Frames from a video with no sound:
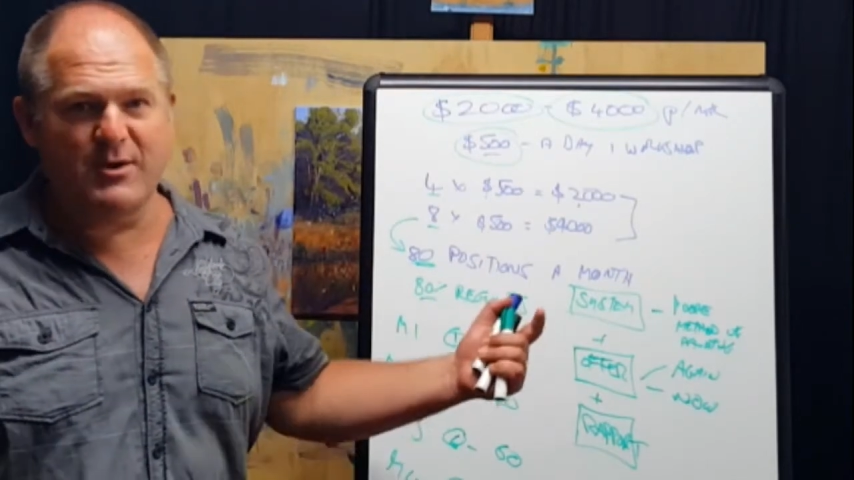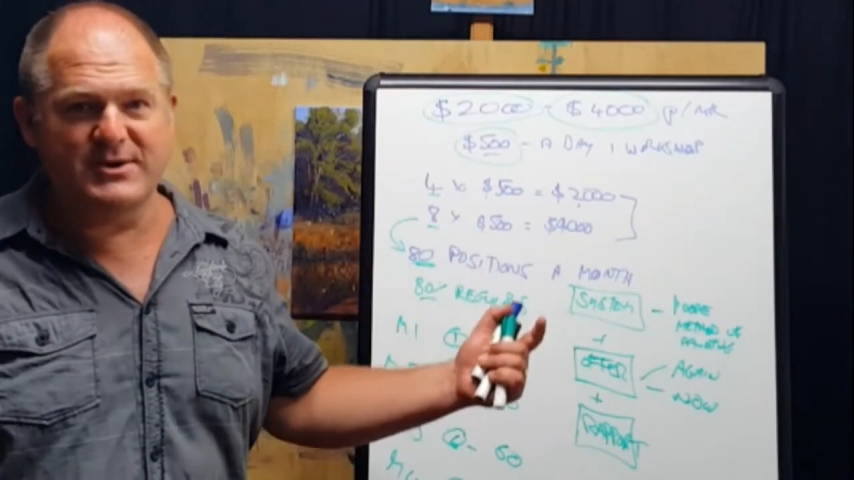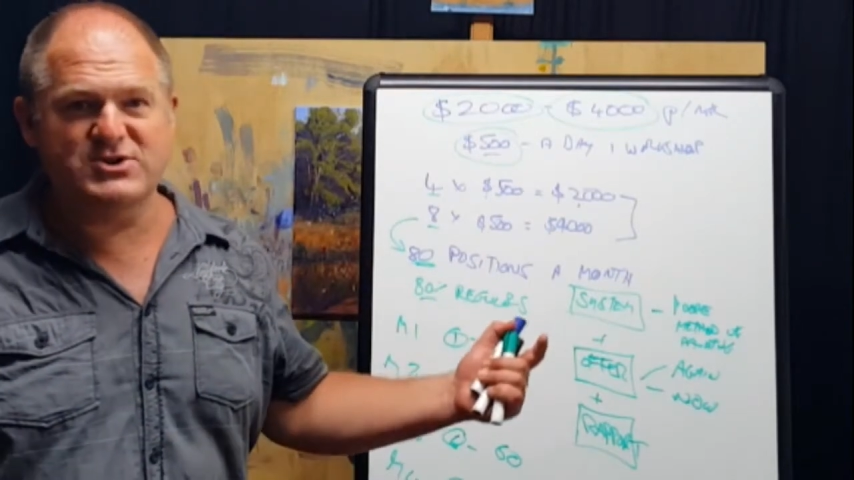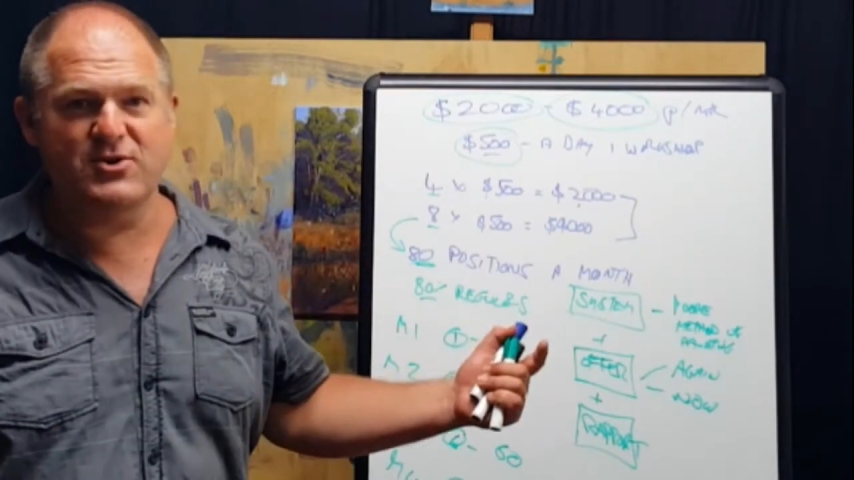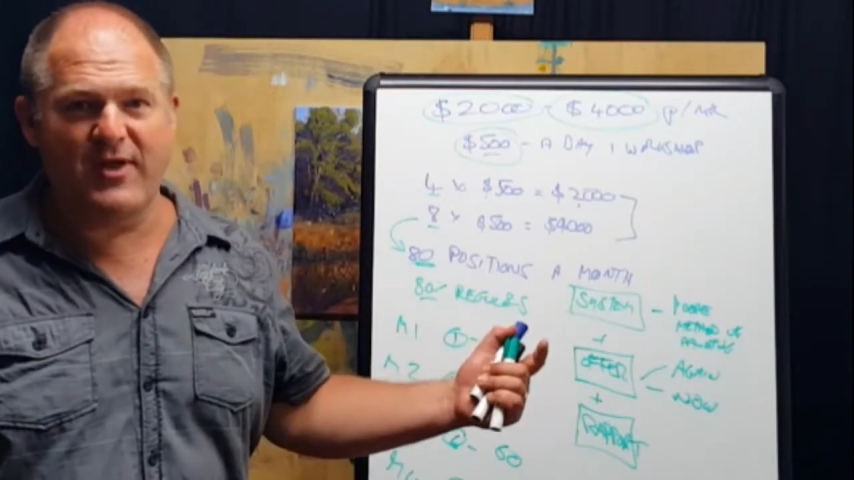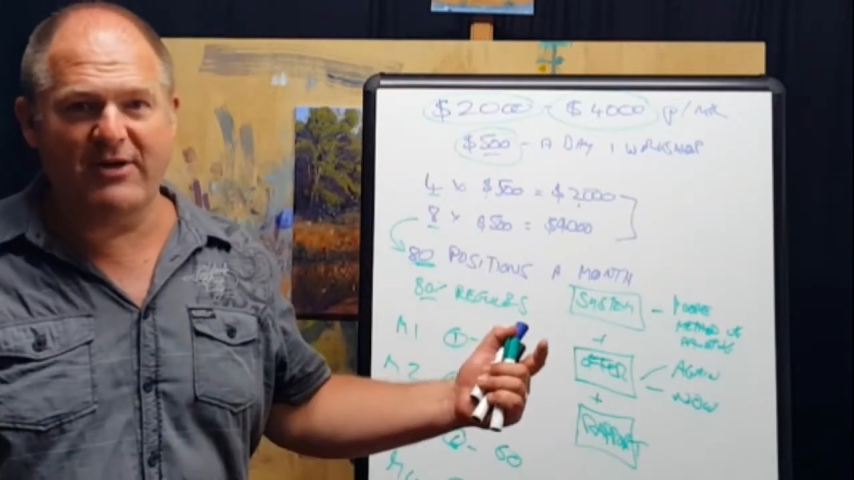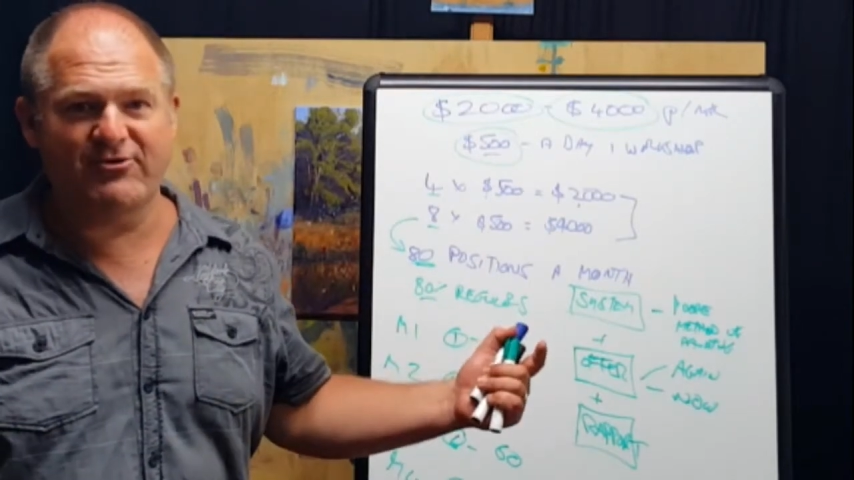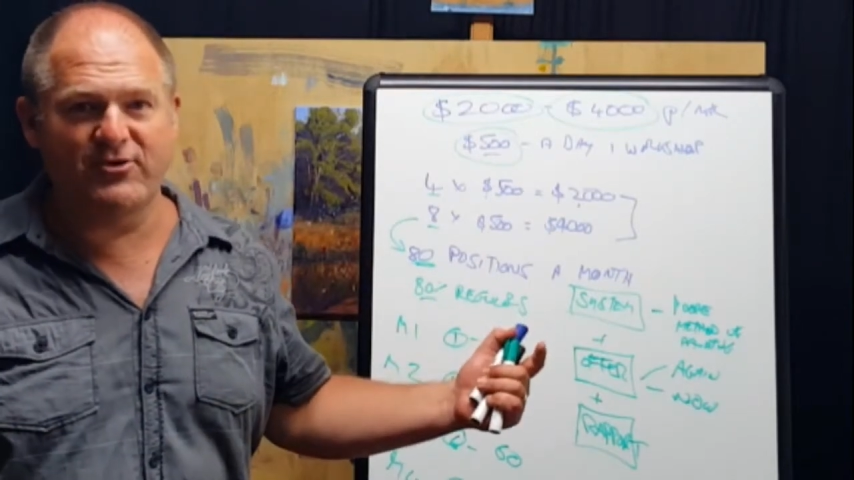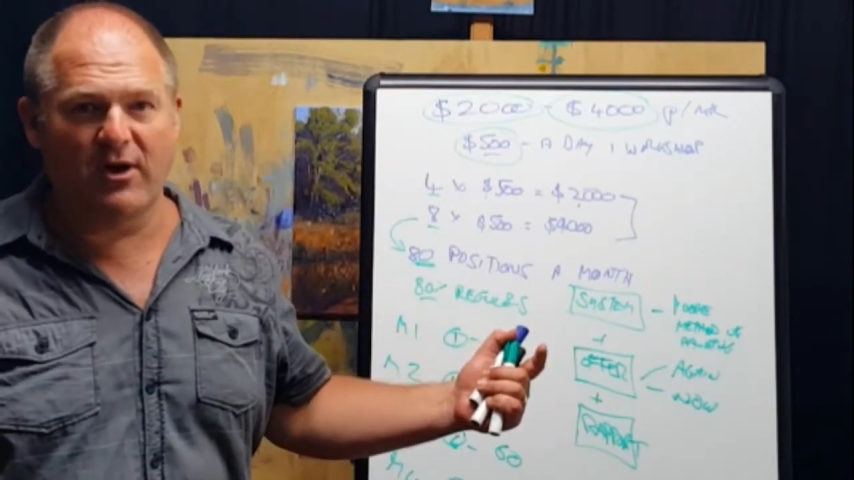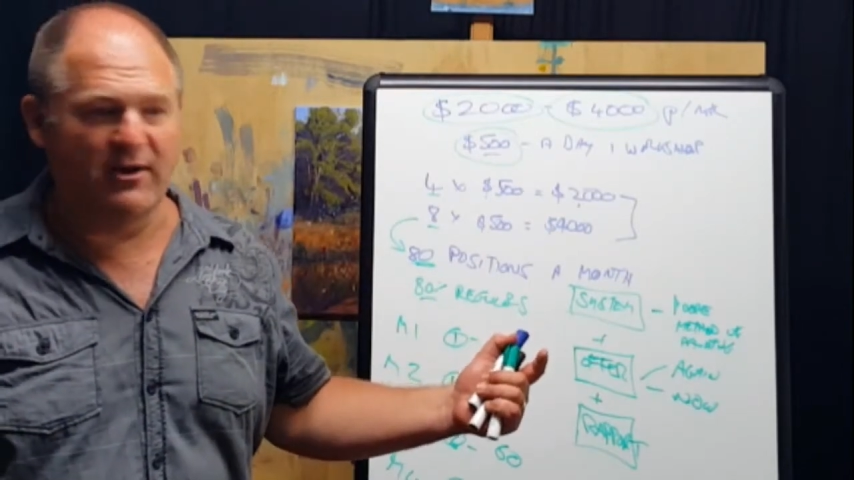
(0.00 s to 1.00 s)
you in two
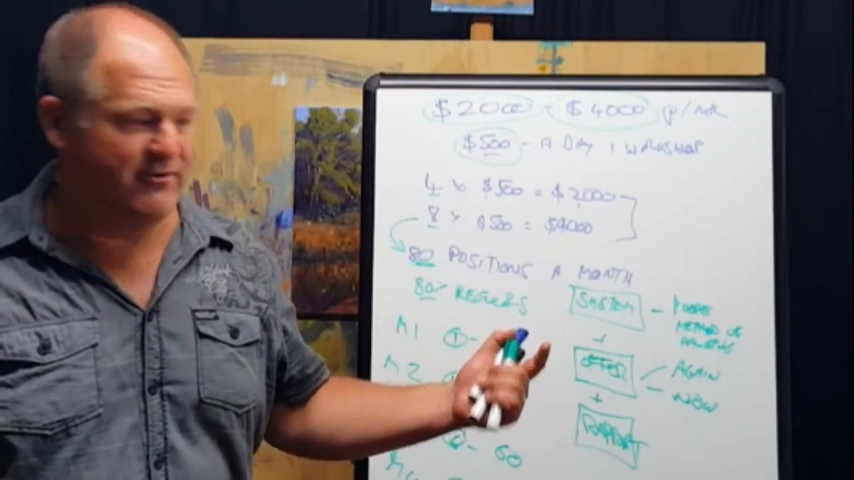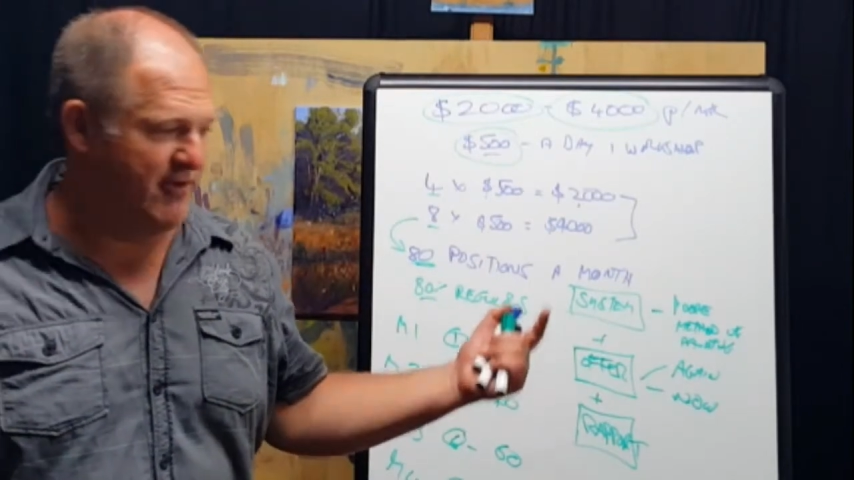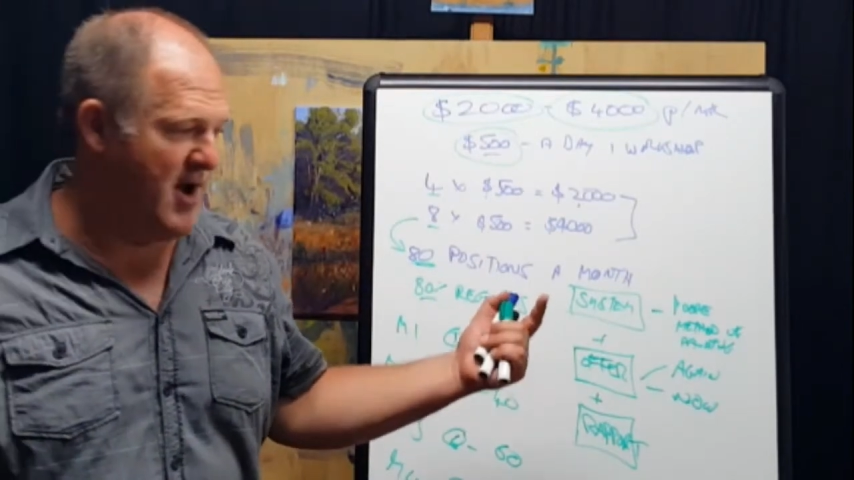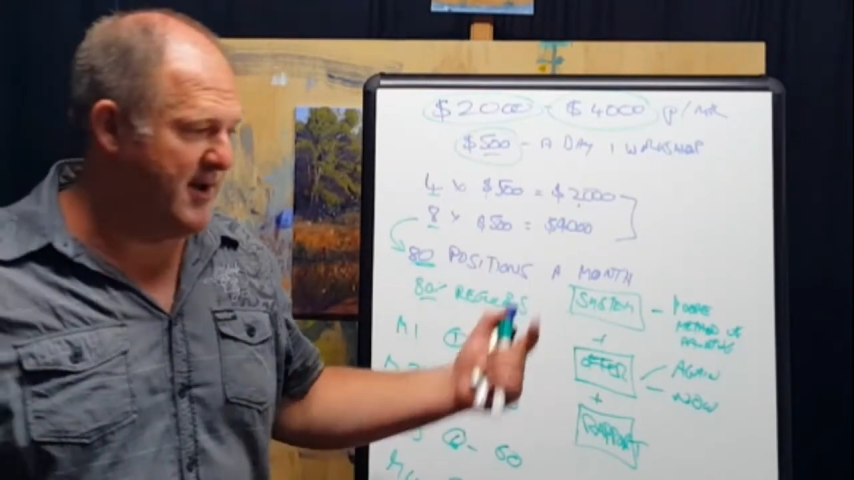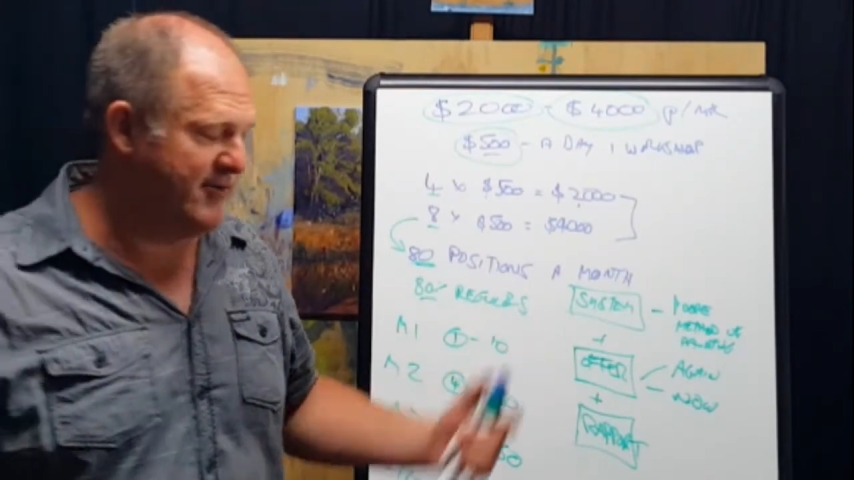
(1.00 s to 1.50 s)
thousand dollars, right?